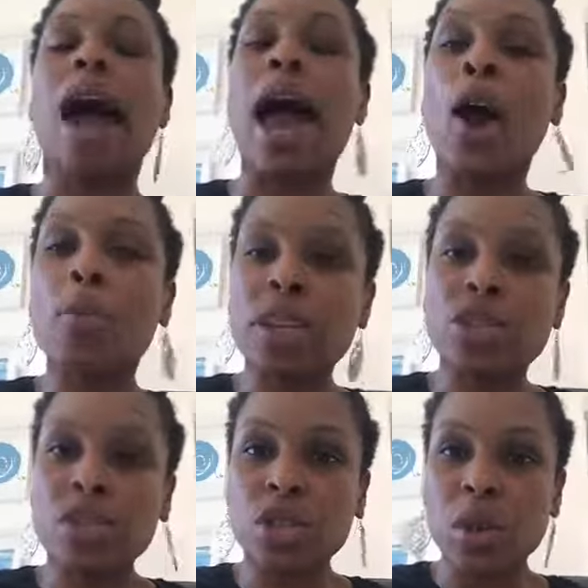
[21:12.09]
I hope
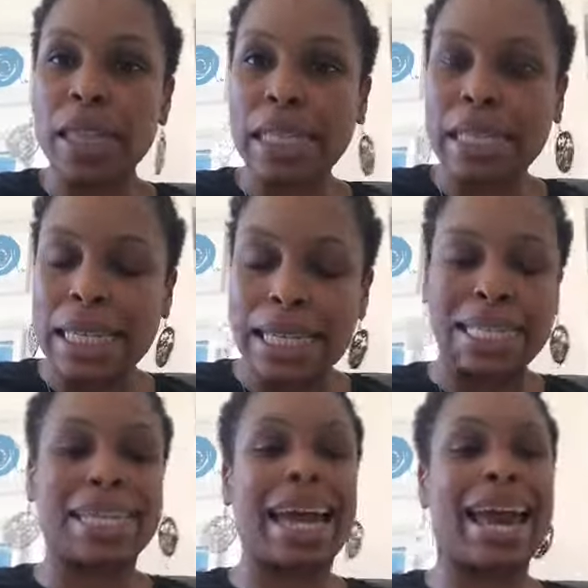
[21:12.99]
that you enjoyed listening
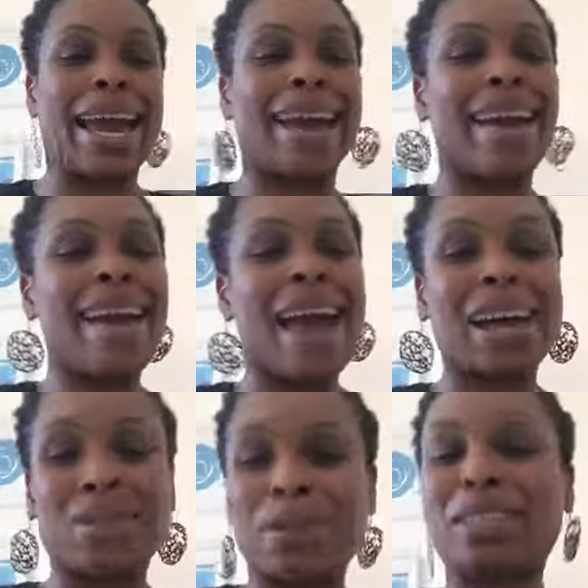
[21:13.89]
today
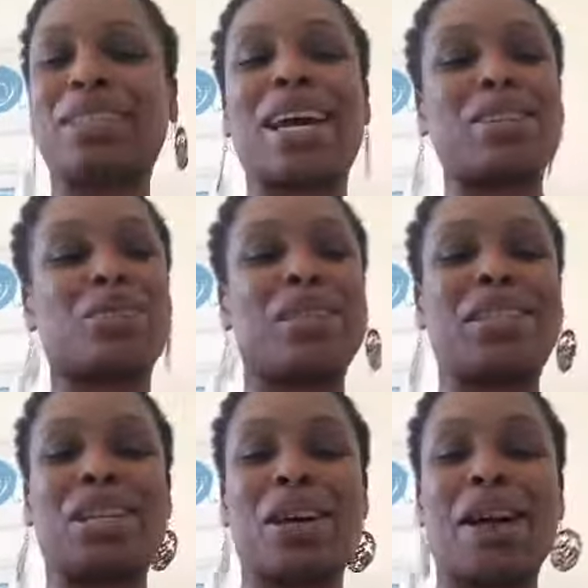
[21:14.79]
as much as I enjoyed
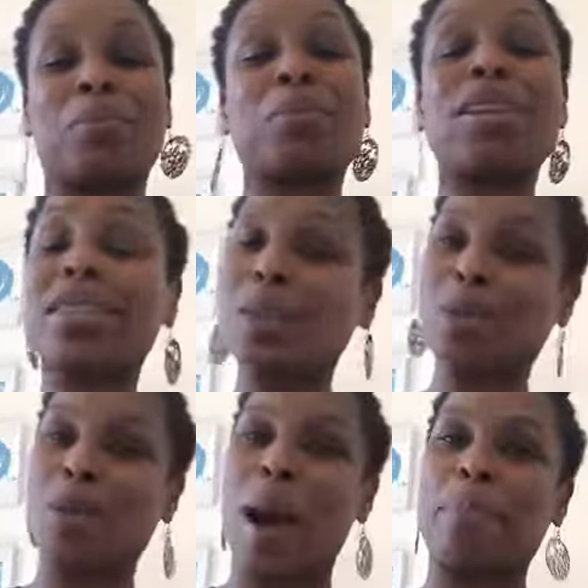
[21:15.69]
sharing. Please
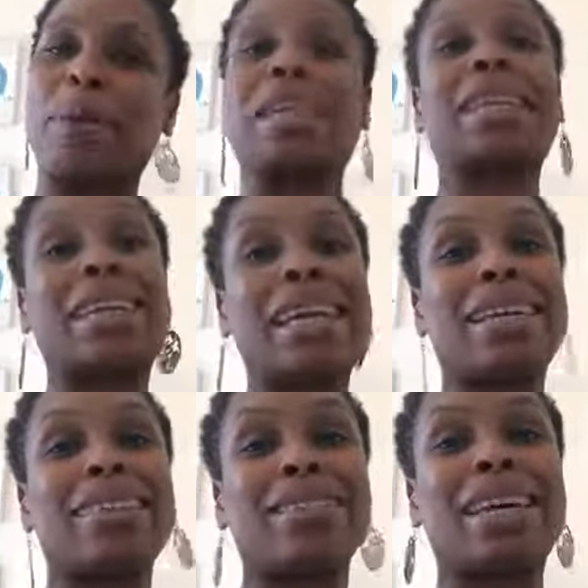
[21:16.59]
subscribe by clicking
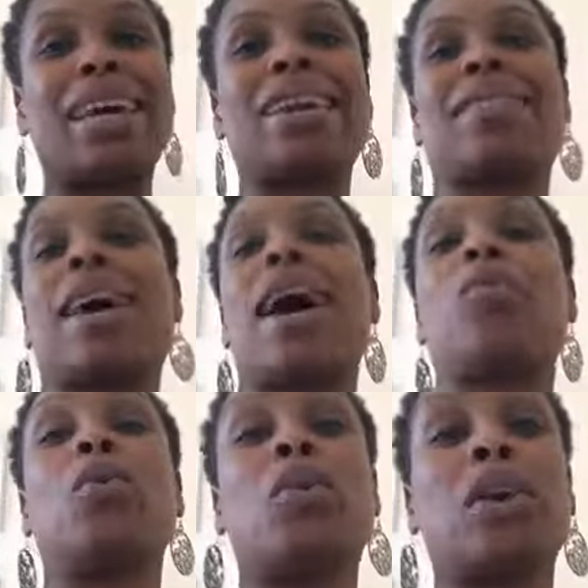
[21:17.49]
in the link
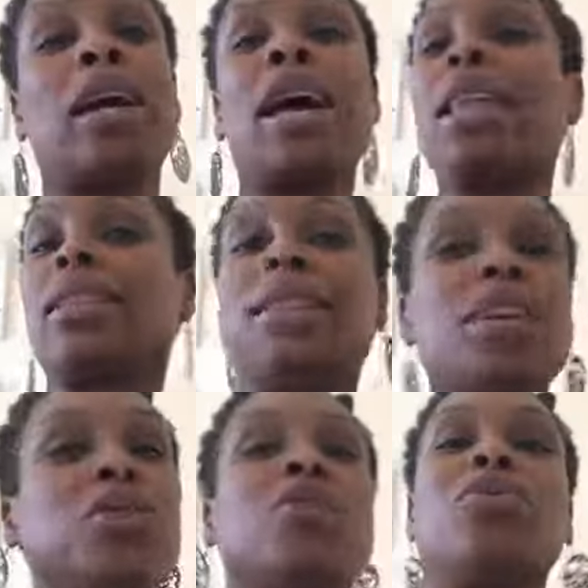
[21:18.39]
that will
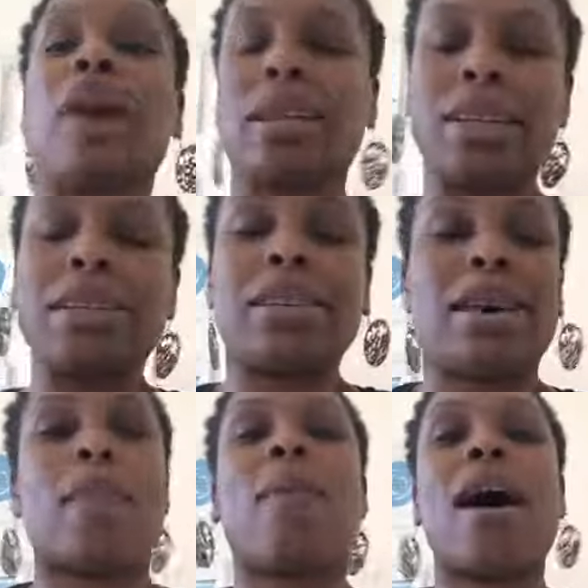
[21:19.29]
link you directly to
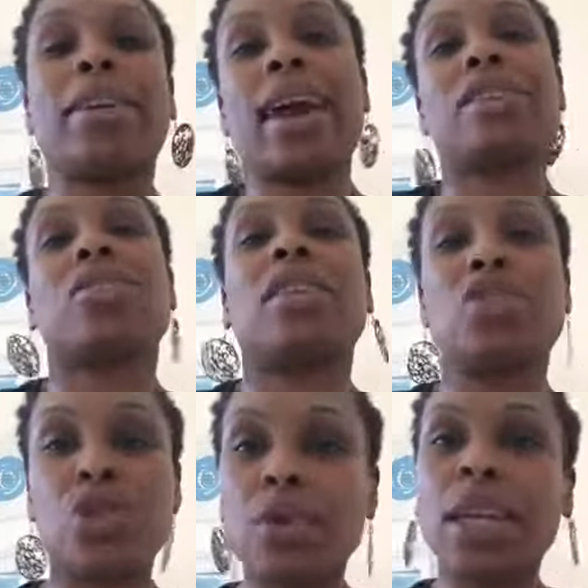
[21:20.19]
that podcast so
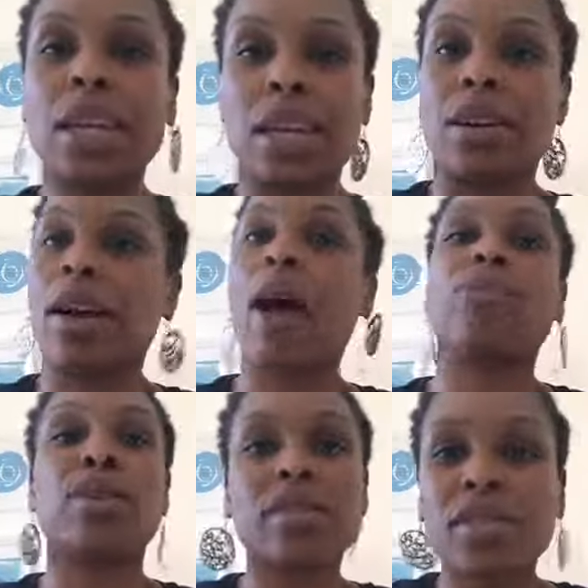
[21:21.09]
that you can hear how
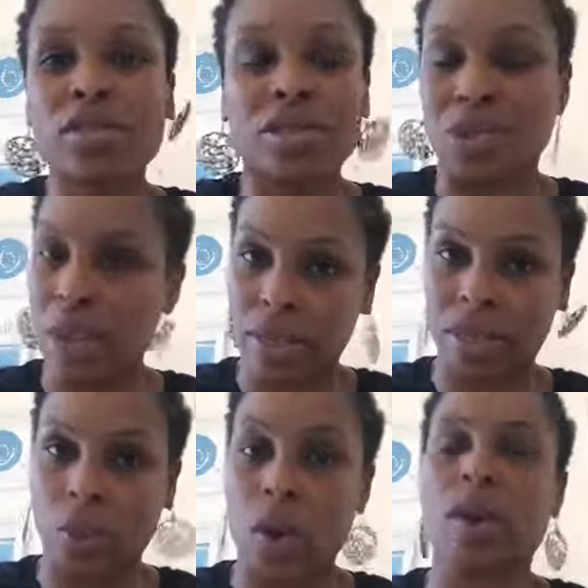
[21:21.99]
nurses are doing
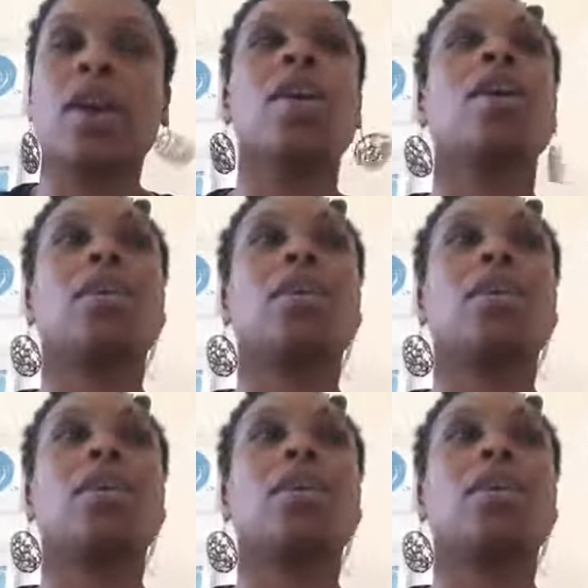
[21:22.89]
this work.